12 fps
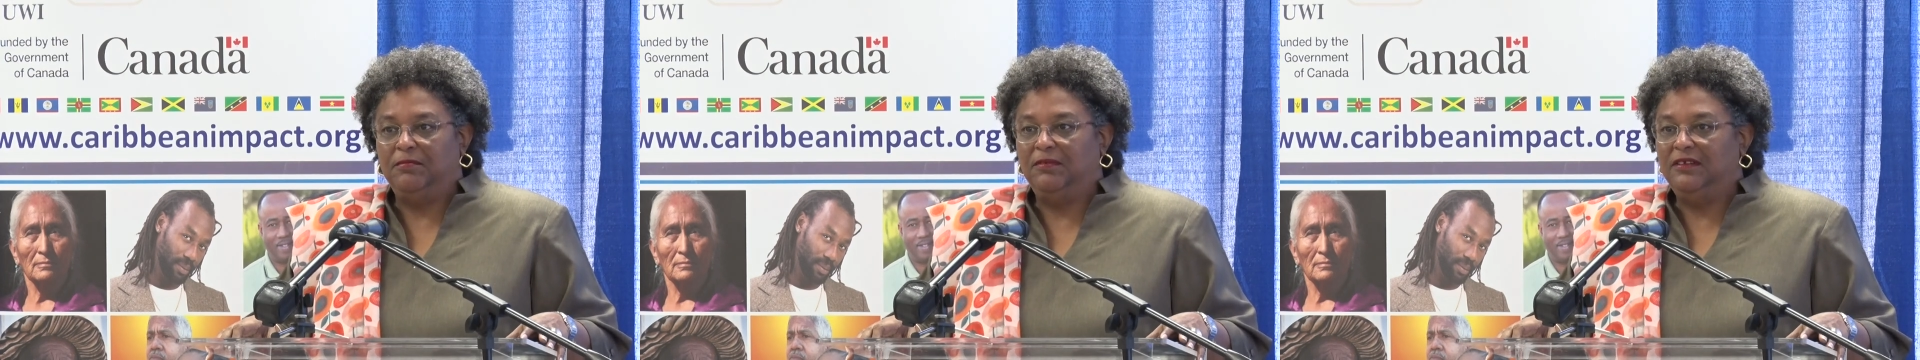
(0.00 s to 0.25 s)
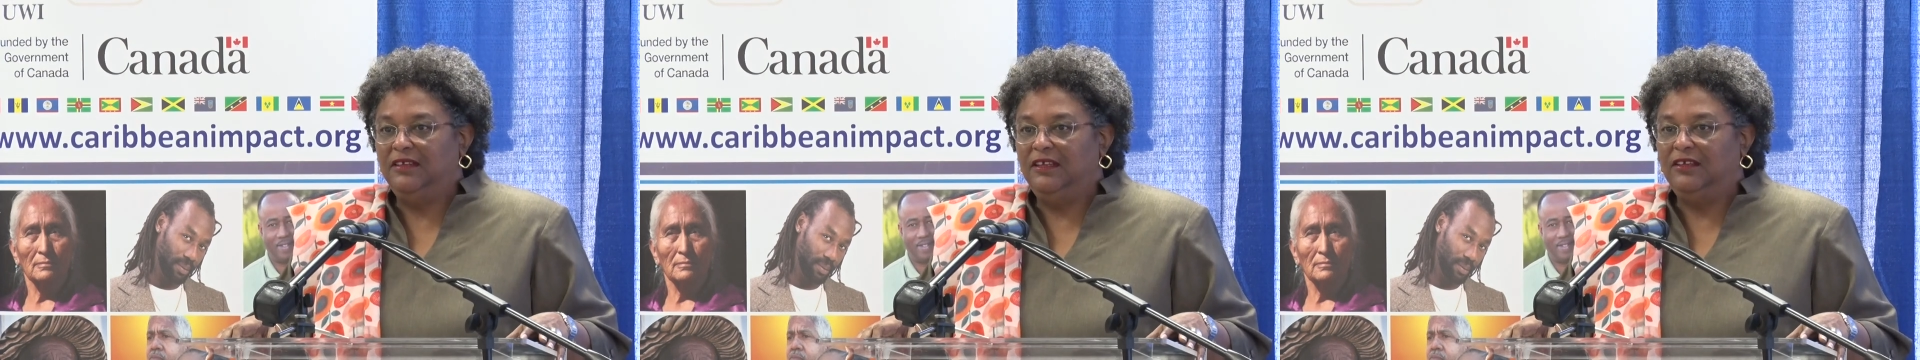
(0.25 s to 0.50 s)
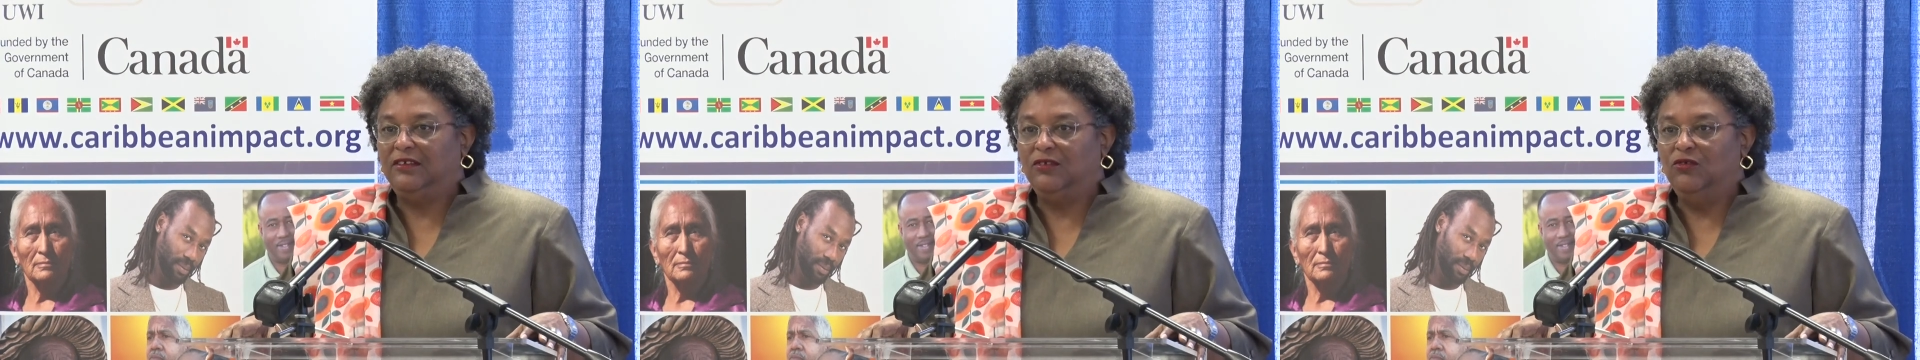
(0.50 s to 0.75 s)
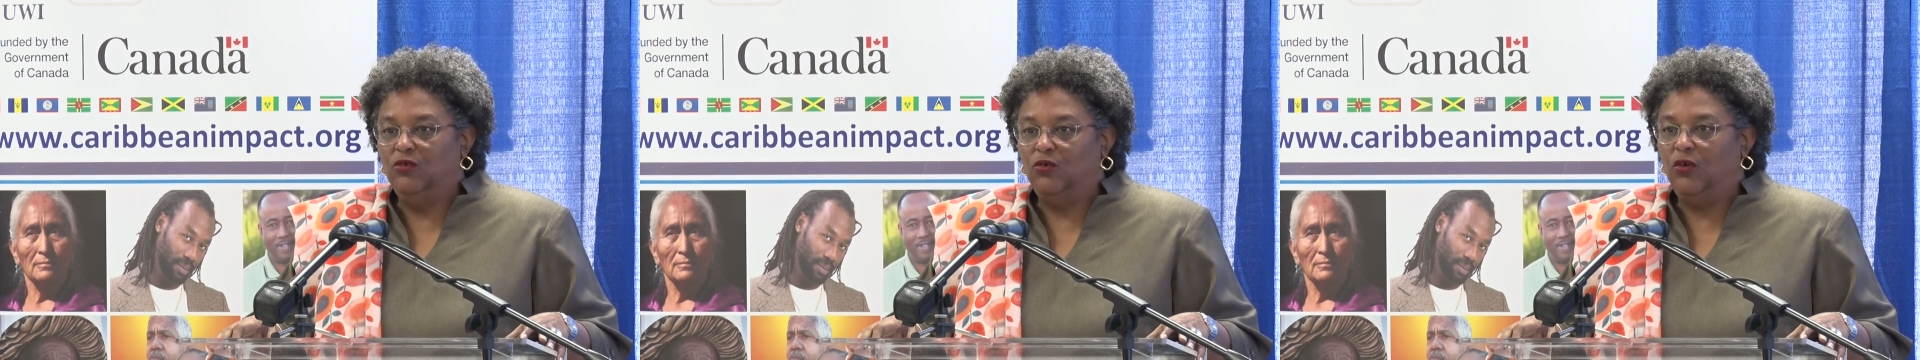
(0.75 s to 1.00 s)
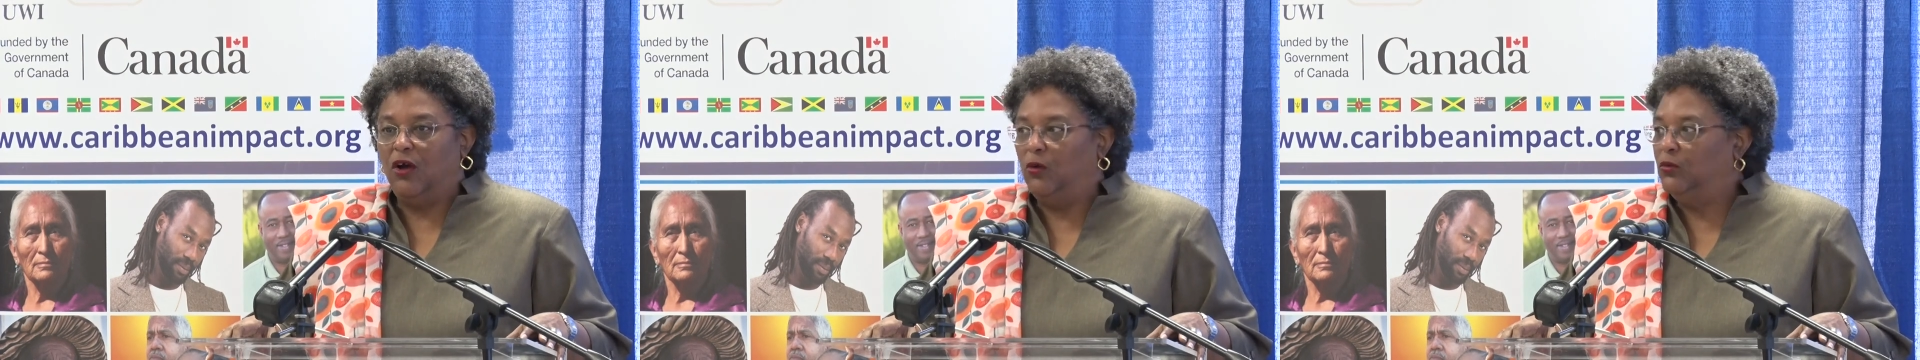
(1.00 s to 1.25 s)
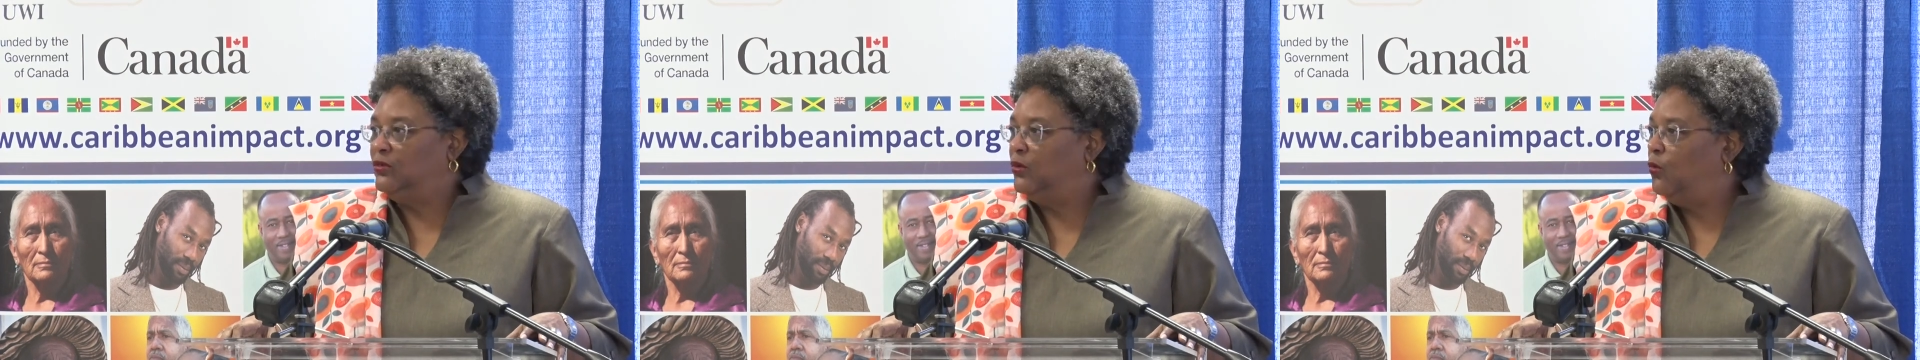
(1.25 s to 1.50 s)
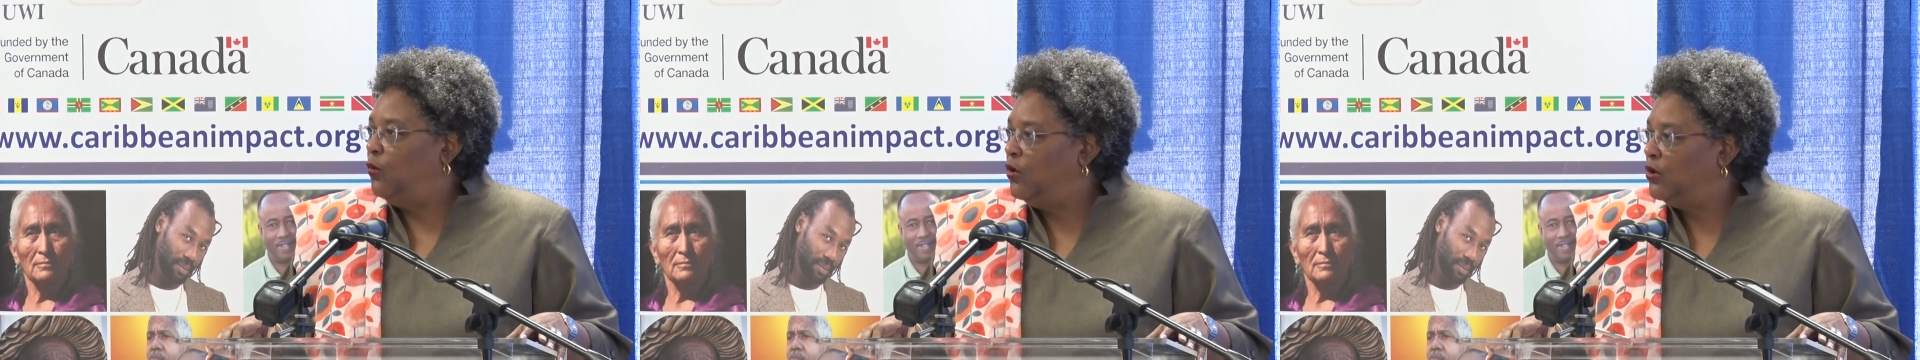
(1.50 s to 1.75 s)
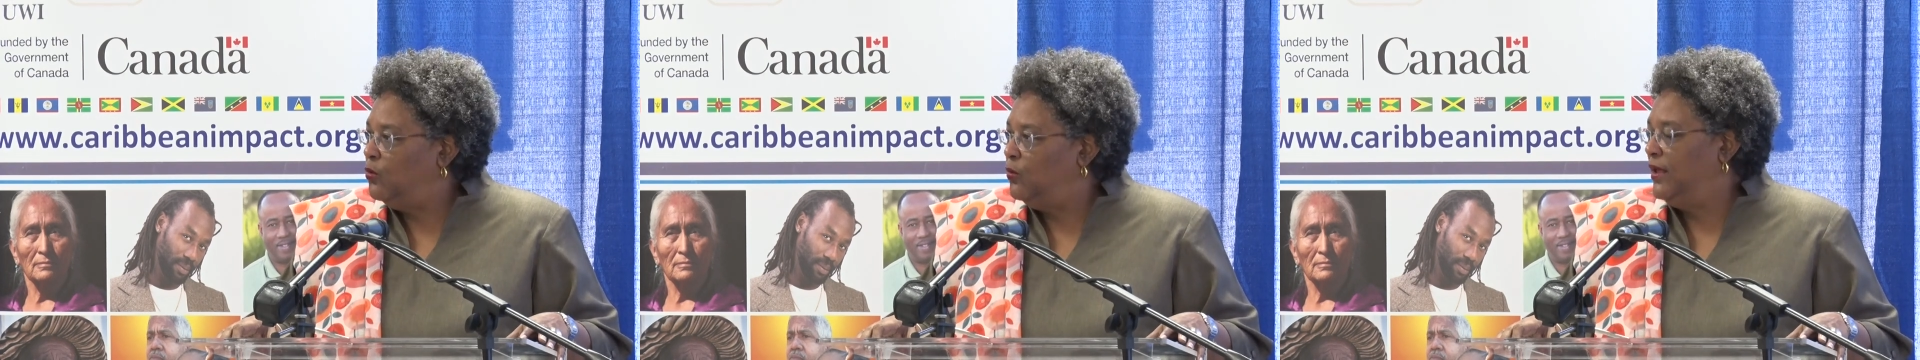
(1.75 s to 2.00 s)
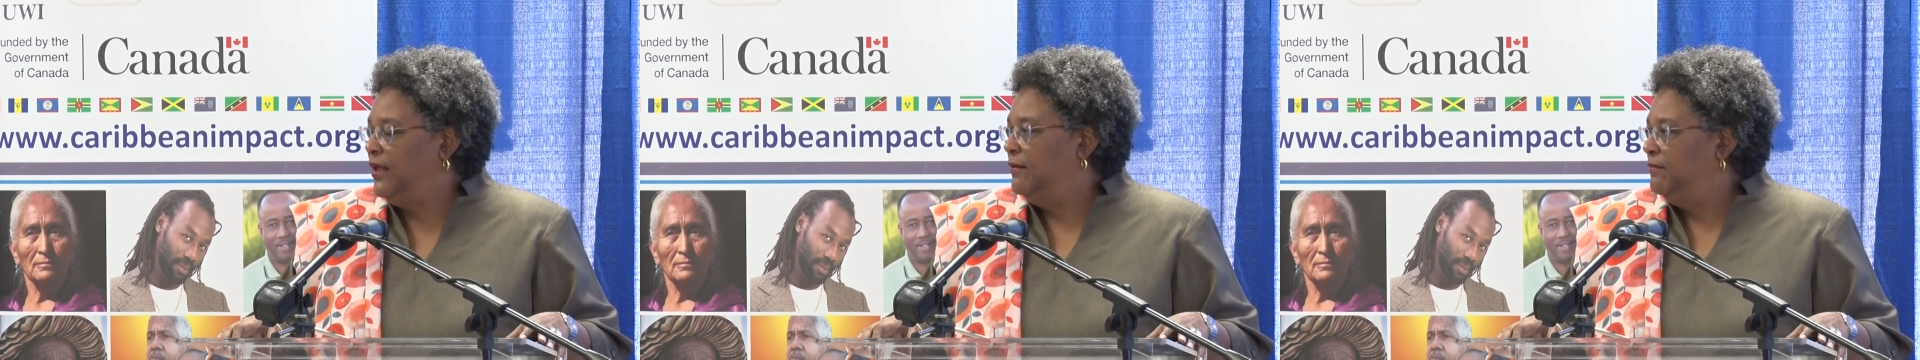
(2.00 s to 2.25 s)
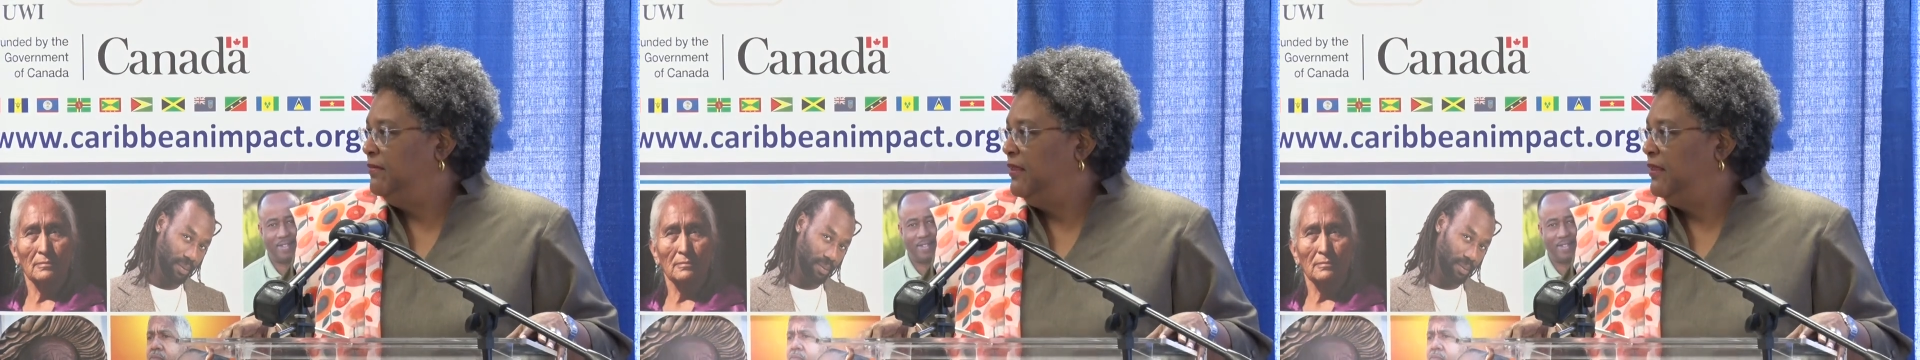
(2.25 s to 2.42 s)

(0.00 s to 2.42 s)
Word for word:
Speaker 1: people need to know how to walk away.